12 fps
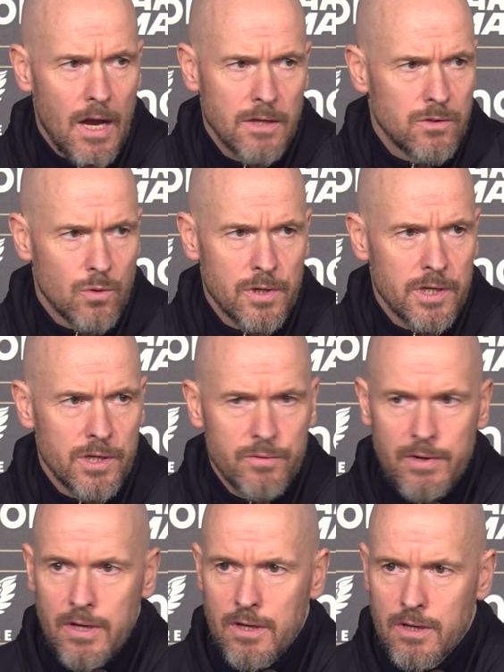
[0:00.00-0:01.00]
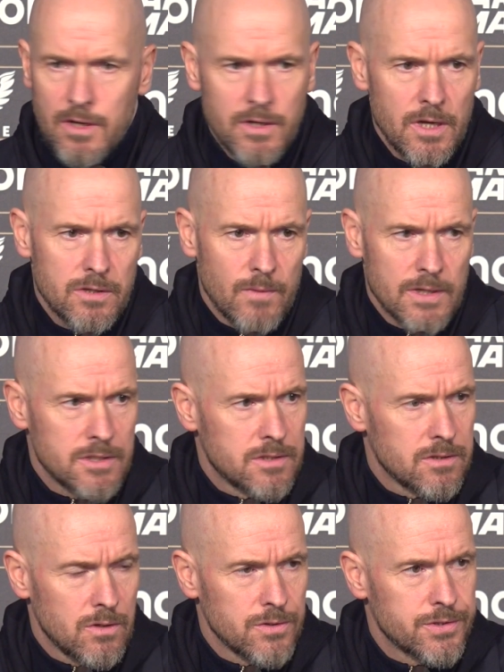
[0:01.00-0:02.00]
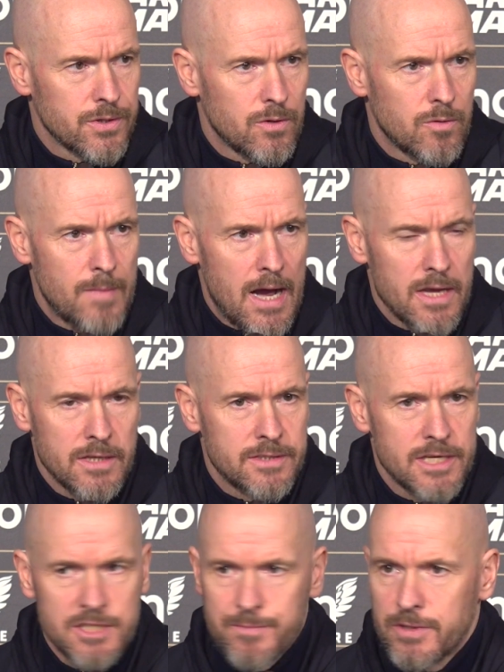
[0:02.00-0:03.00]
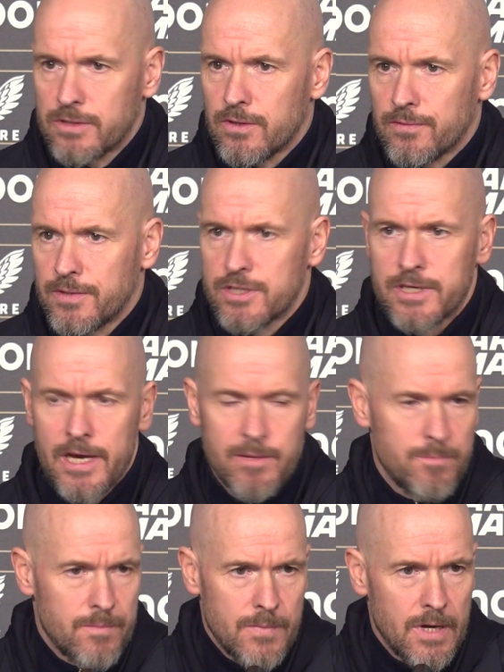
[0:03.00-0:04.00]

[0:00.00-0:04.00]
I totally agree. And that was also my assessment of this game.